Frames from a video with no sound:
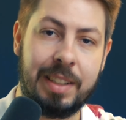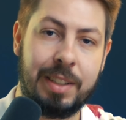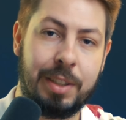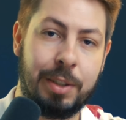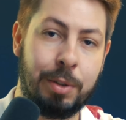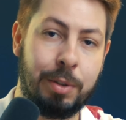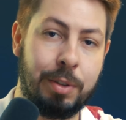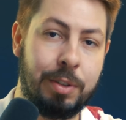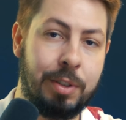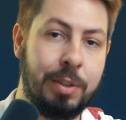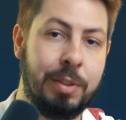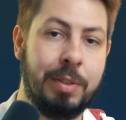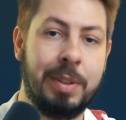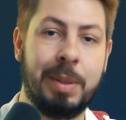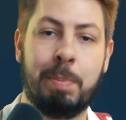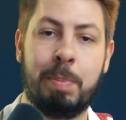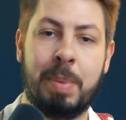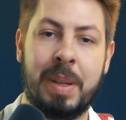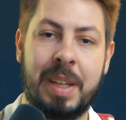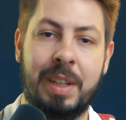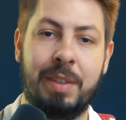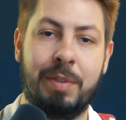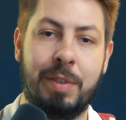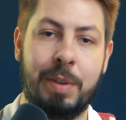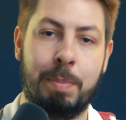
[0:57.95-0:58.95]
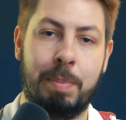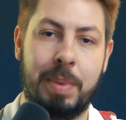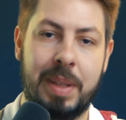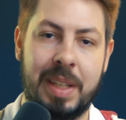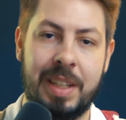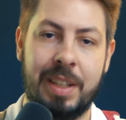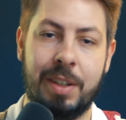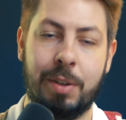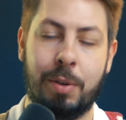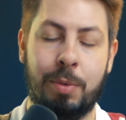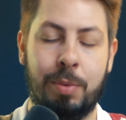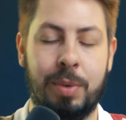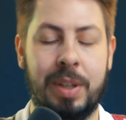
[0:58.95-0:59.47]
you're doing
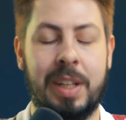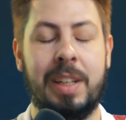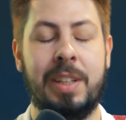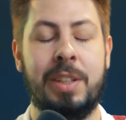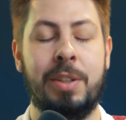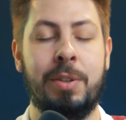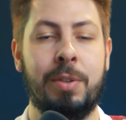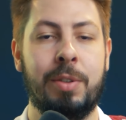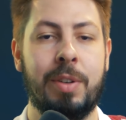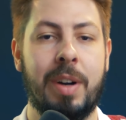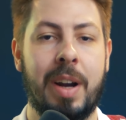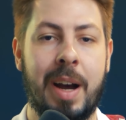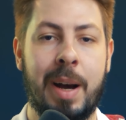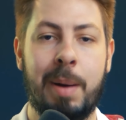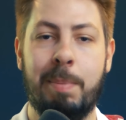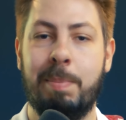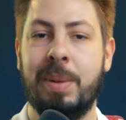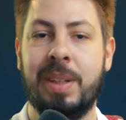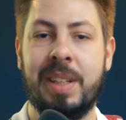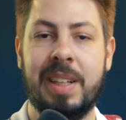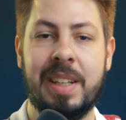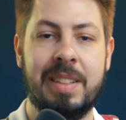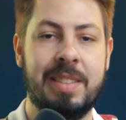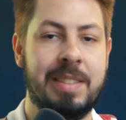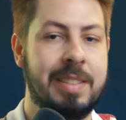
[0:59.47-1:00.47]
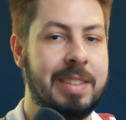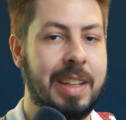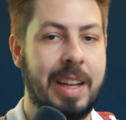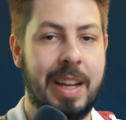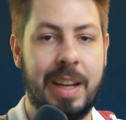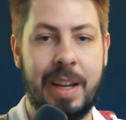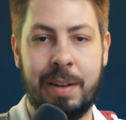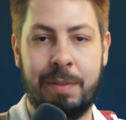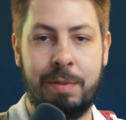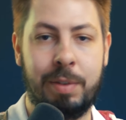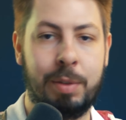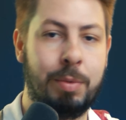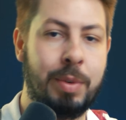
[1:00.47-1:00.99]
PvP, or well, you're up against
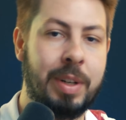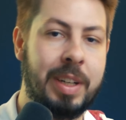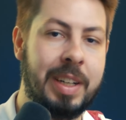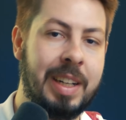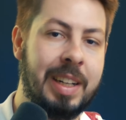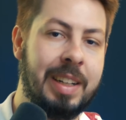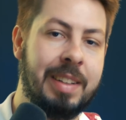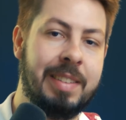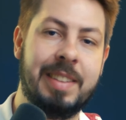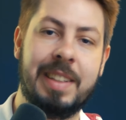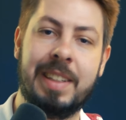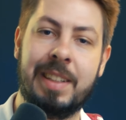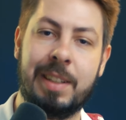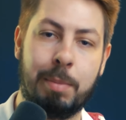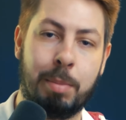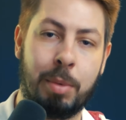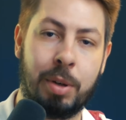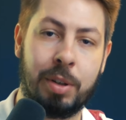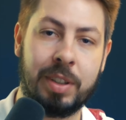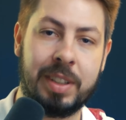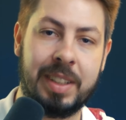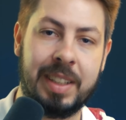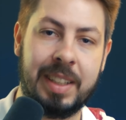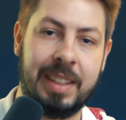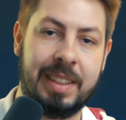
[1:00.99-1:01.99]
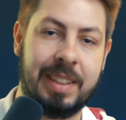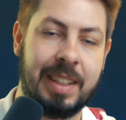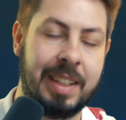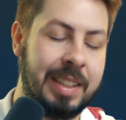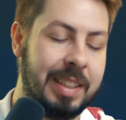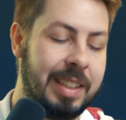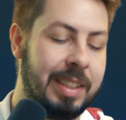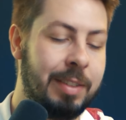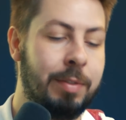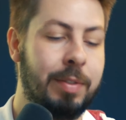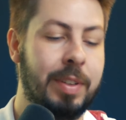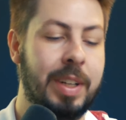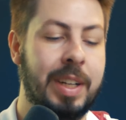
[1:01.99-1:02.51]
everyone else in the market, and
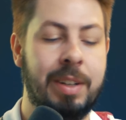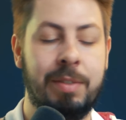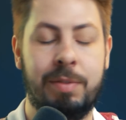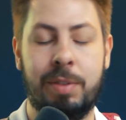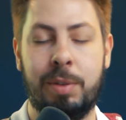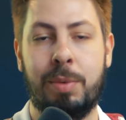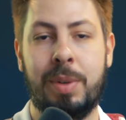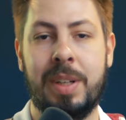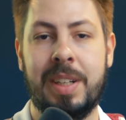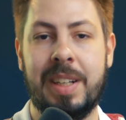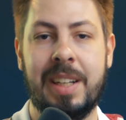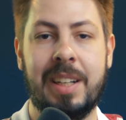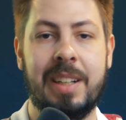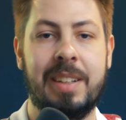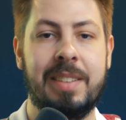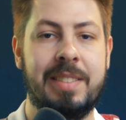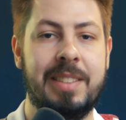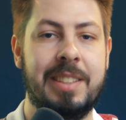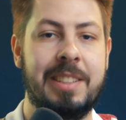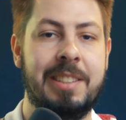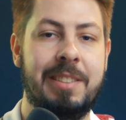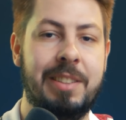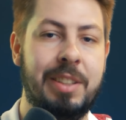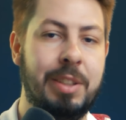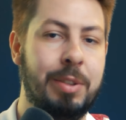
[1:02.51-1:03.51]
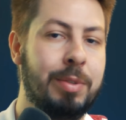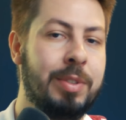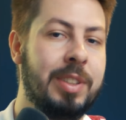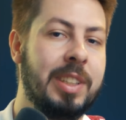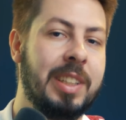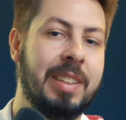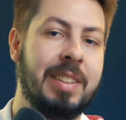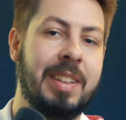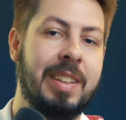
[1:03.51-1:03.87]
if everyone else is using